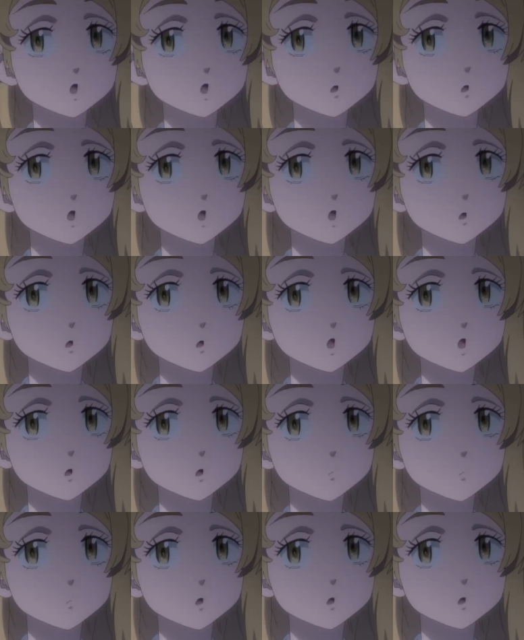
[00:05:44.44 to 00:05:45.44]
I need like a
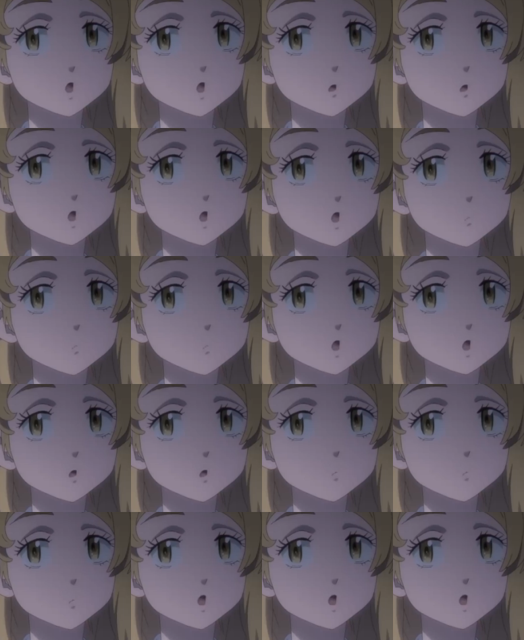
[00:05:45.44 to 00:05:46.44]
full long
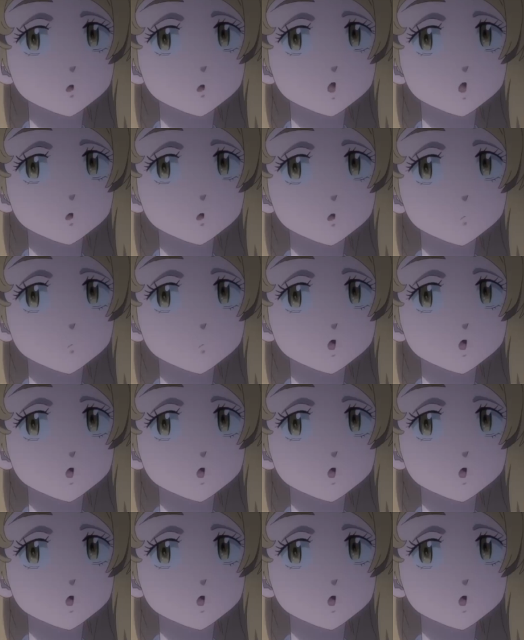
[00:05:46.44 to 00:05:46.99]
ass multiple